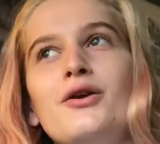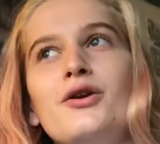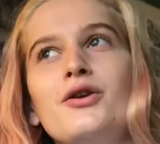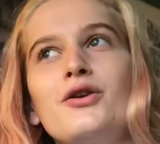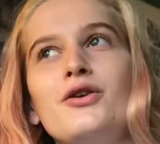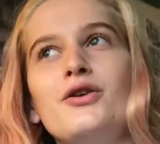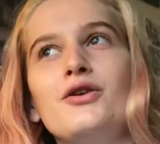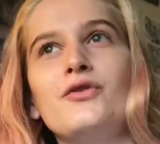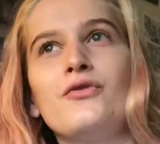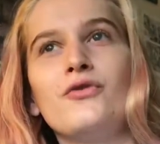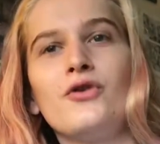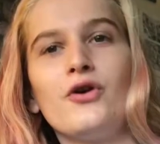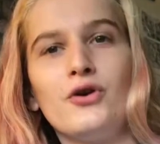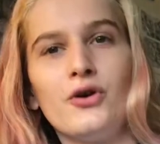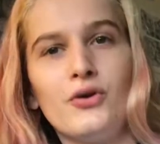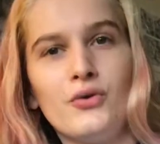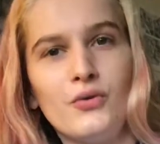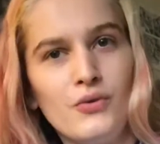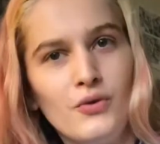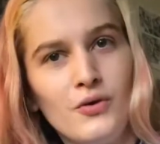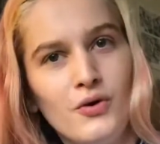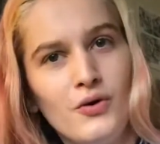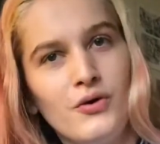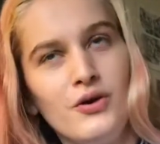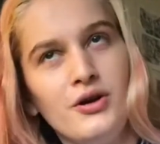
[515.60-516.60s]
you've got your
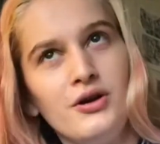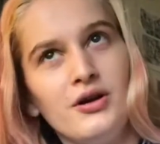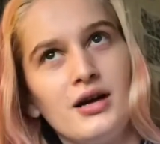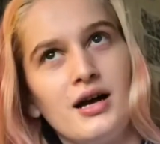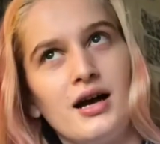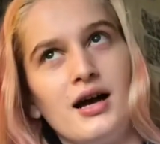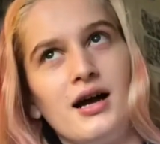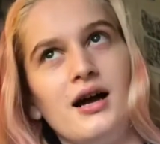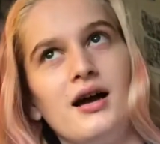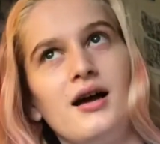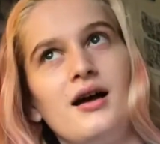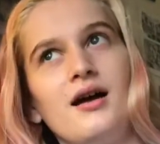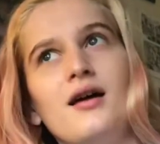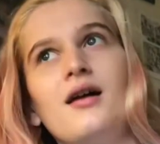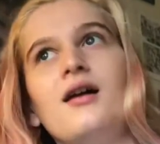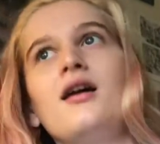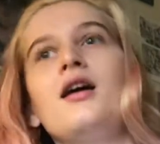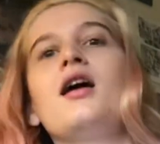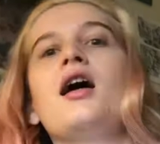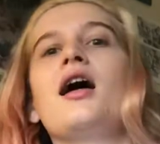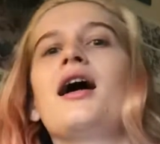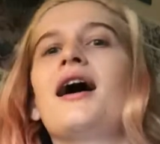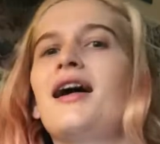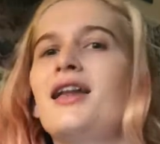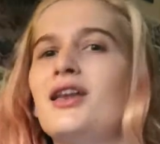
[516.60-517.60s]
order in your cart
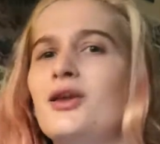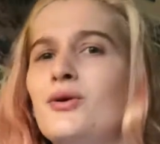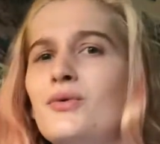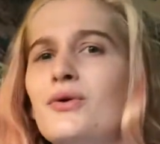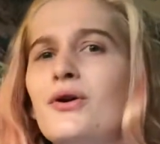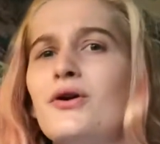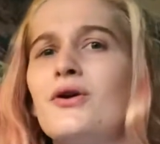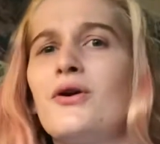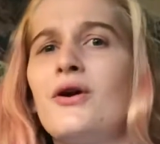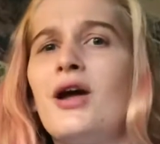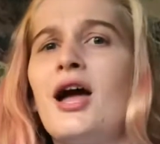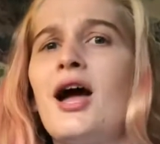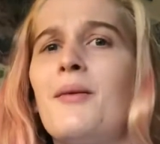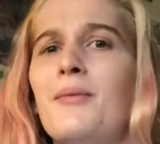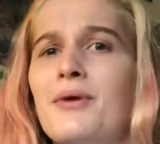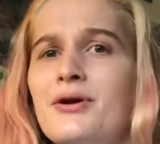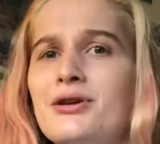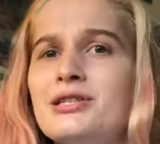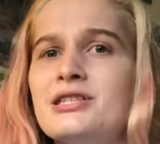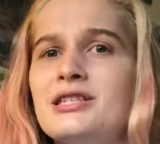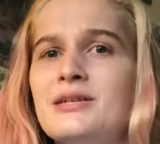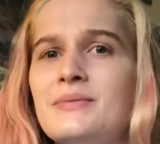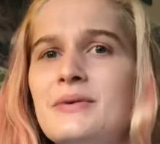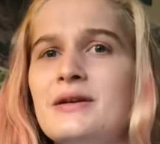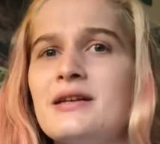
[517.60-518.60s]
and you want to know how much
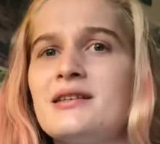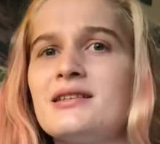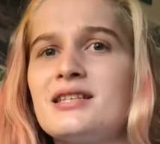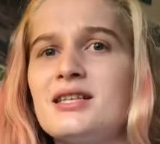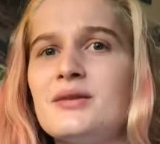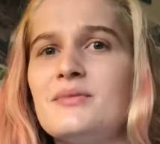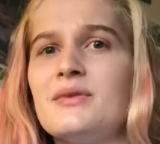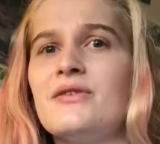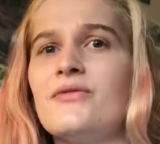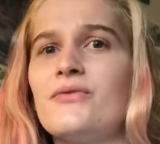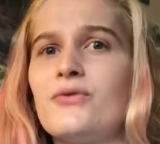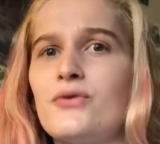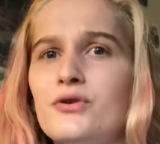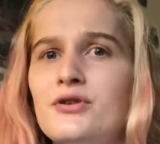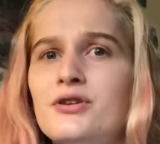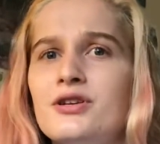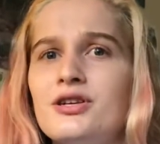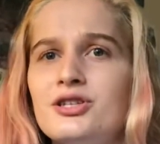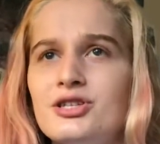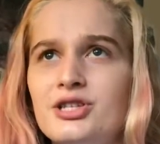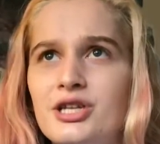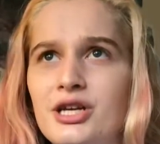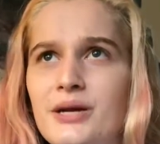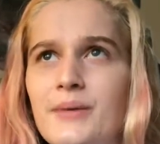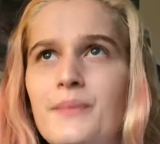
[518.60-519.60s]
shipping is going to be for all you
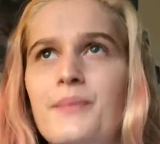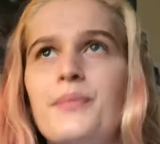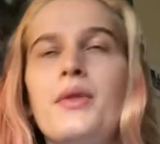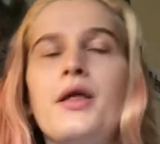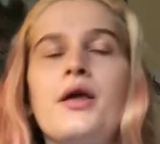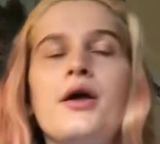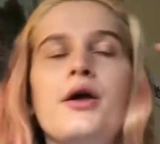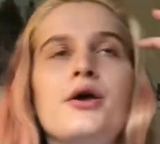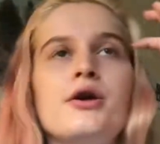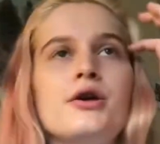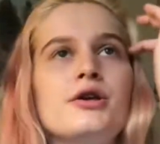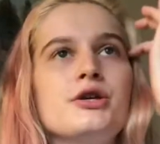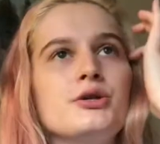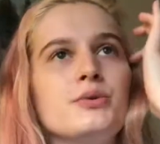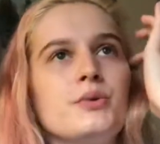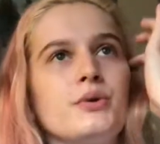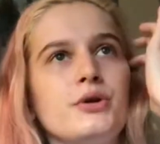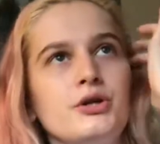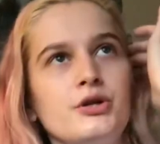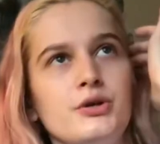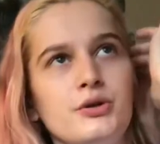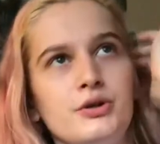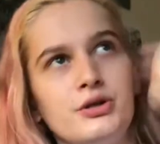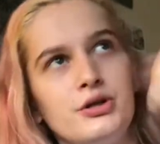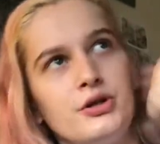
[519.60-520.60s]
ship. So what you
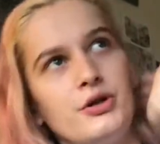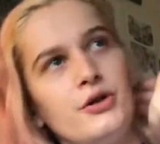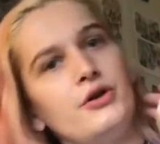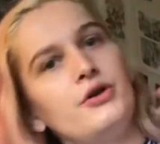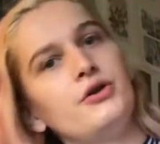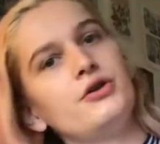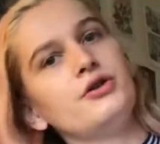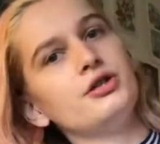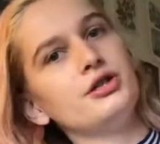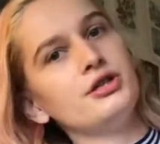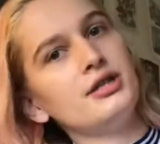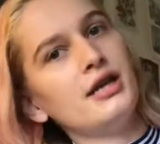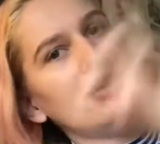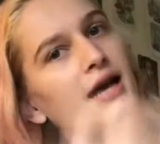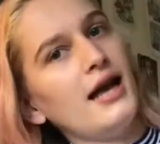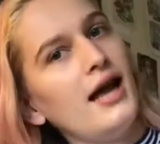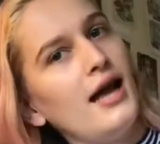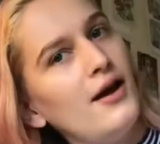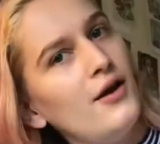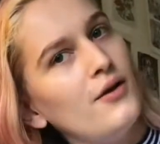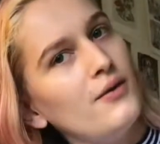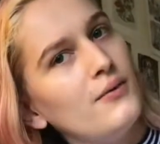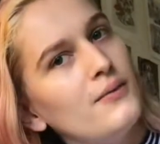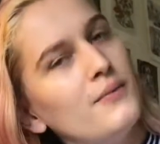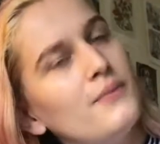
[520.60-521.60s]
do is you go
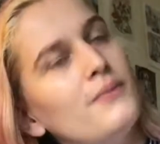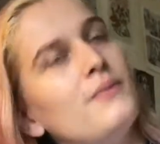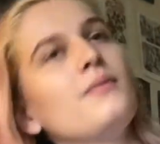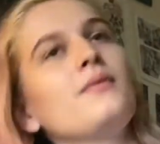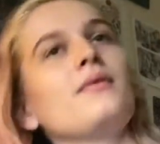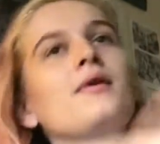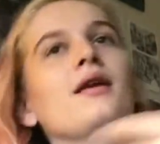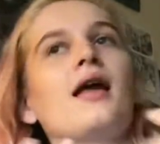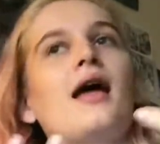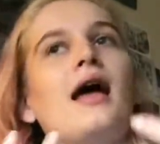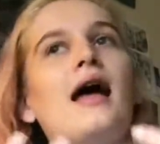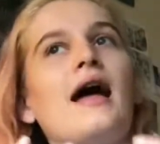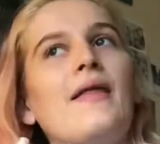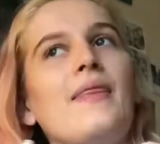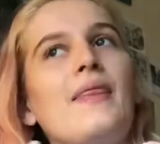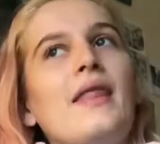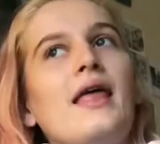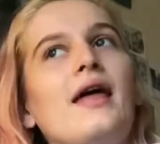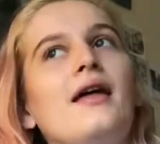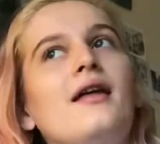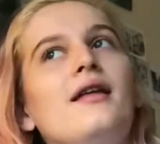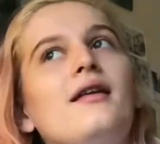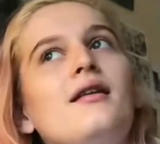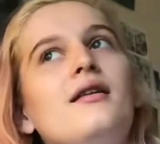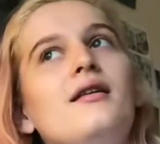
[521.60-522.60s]
checkout, and
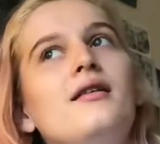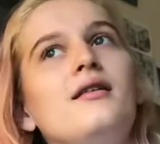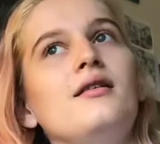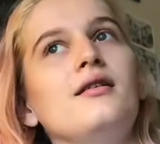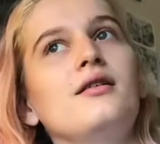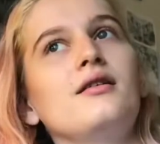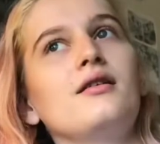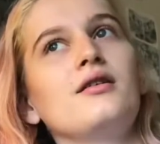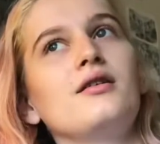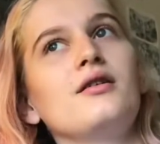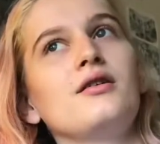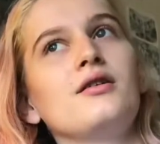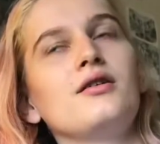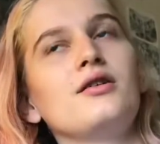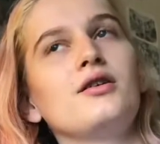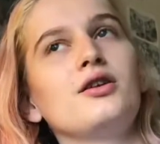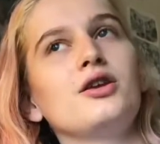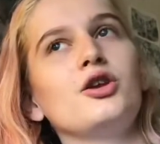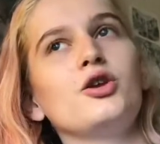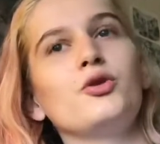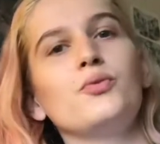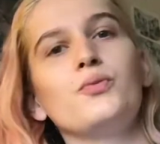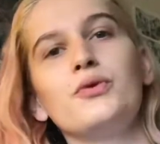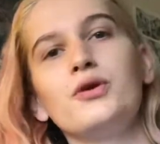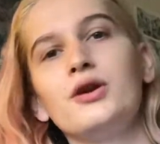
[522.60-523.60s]
then
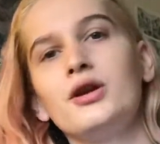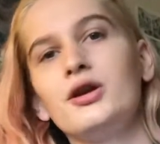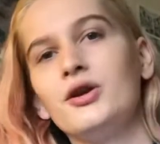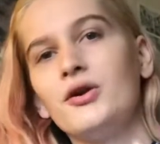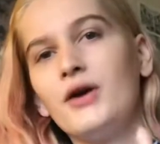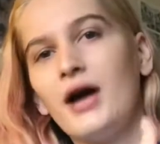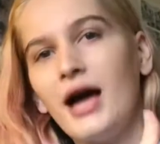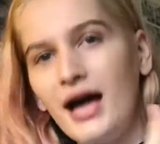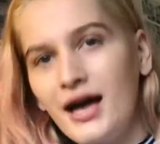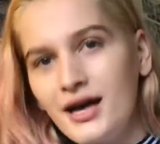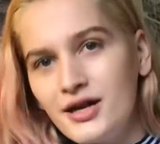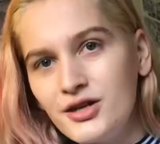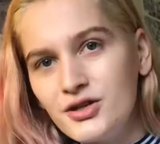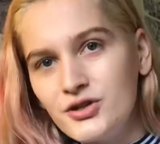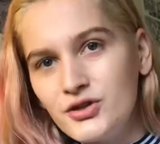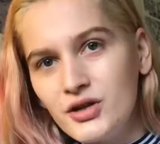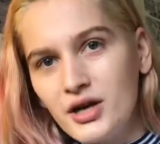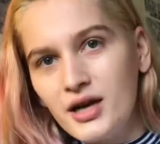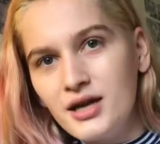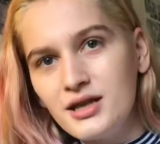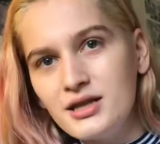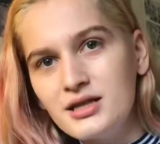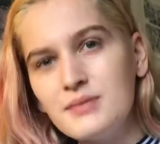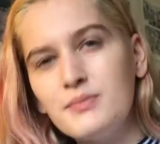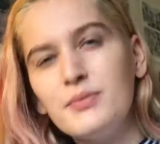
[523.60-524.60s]
you'll put in your
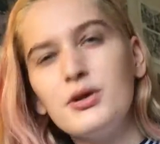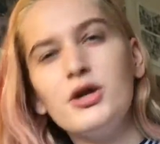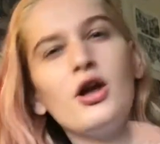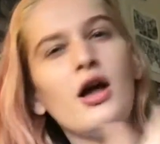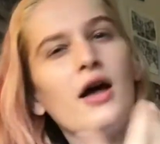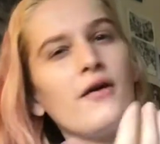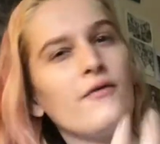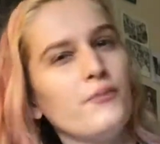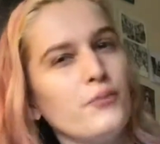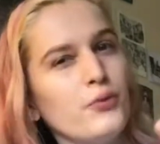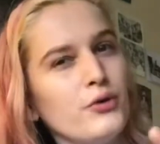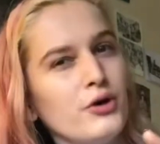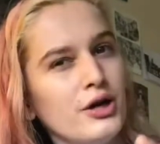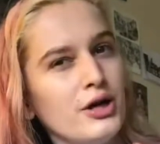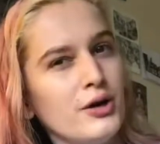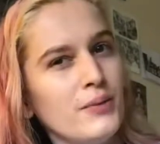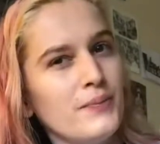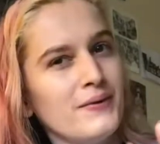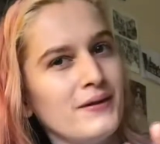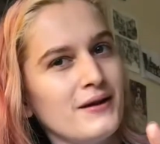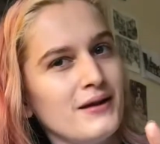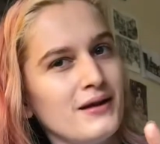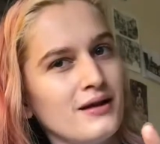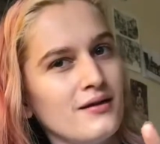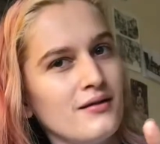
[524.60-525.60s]
address, but you haven't put in your
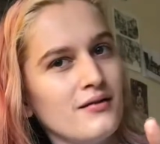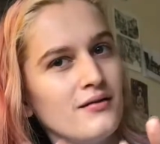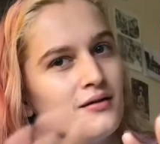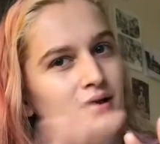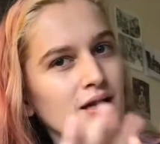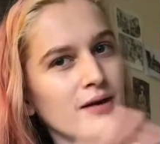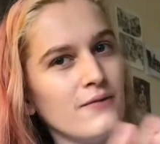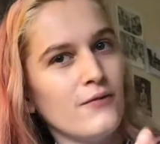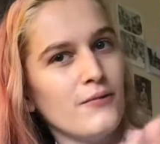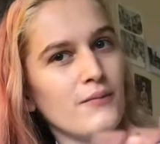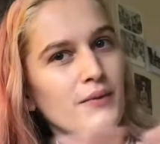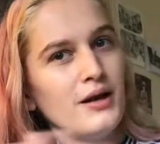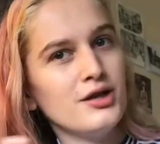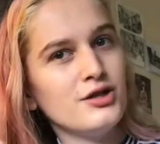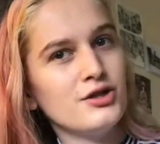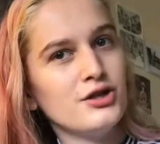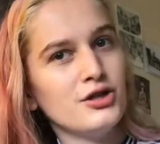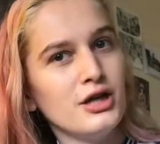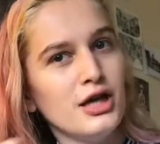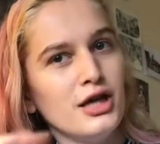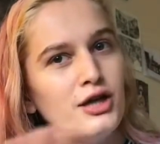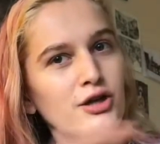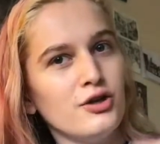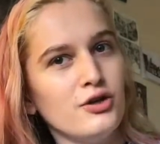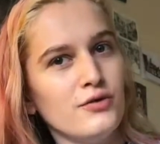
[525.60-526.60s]
billing information
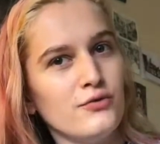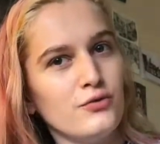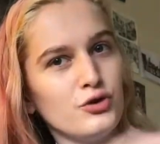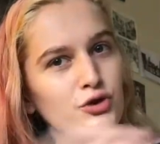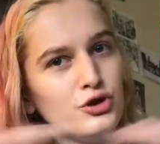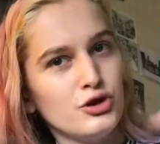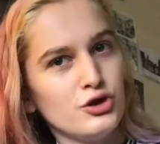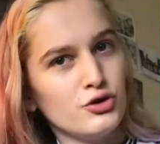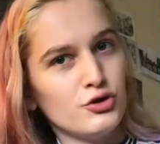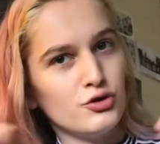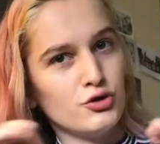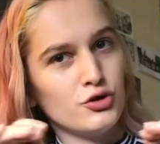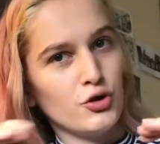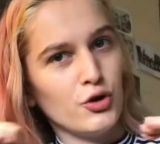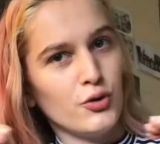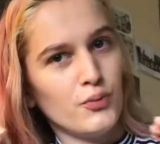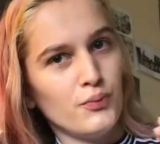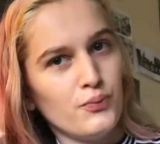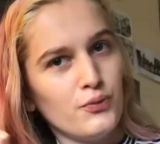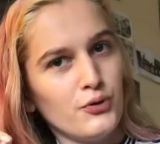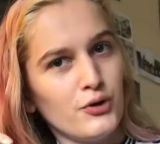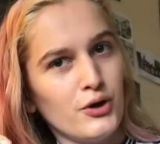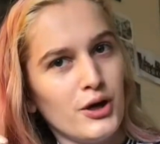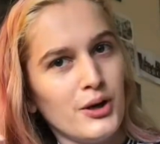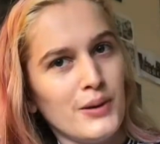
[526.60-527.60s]
yet. You just don't
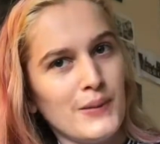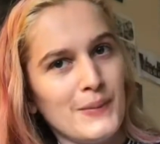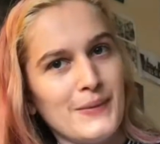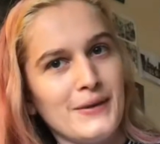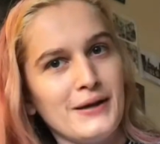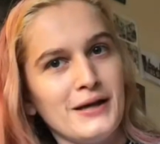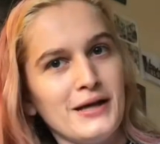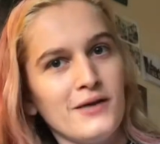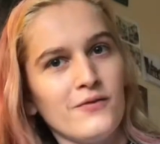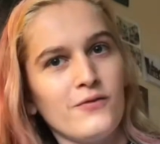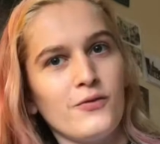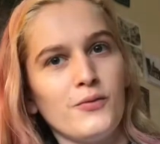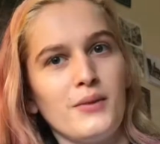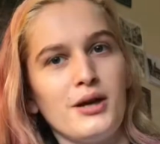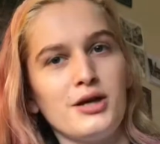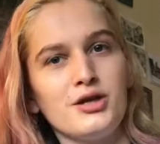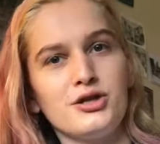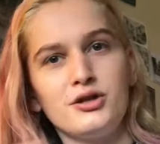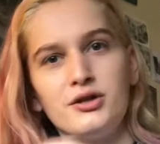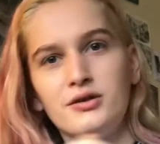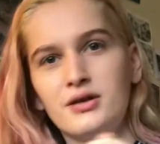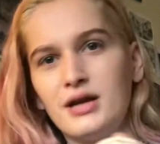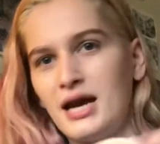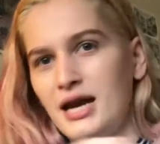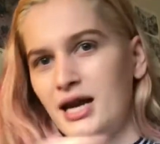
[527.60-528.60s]
put in your billing
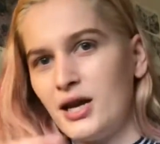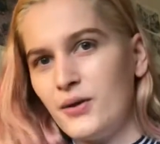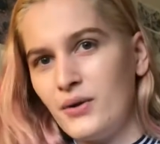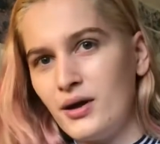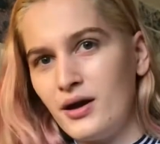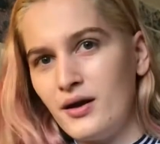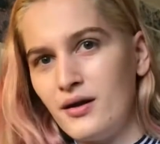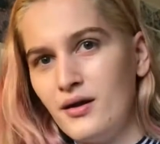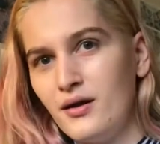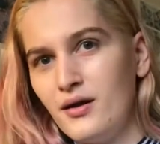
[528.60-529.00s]
information anywhere